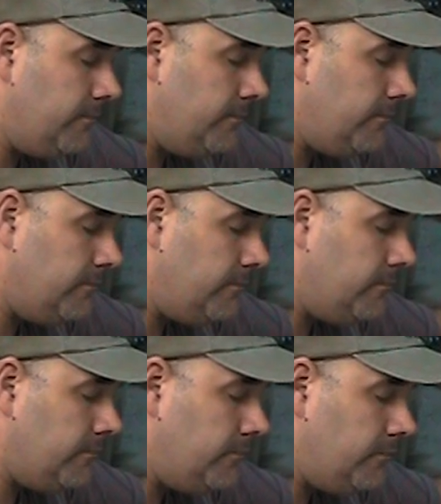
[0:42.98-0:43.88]

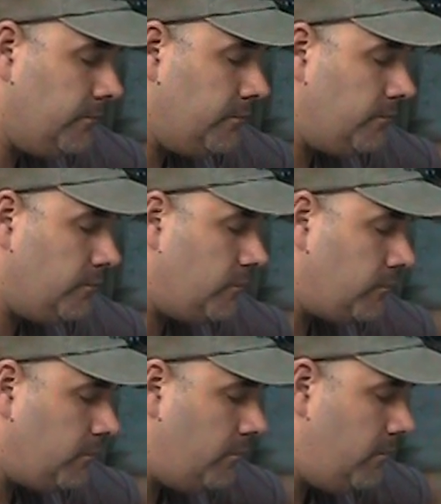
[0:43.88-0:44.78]

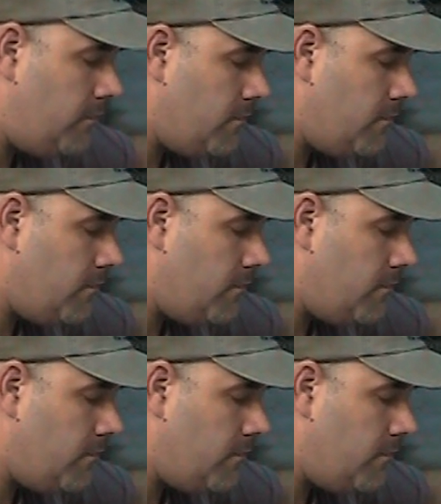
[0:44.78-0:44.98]
Nothing is said.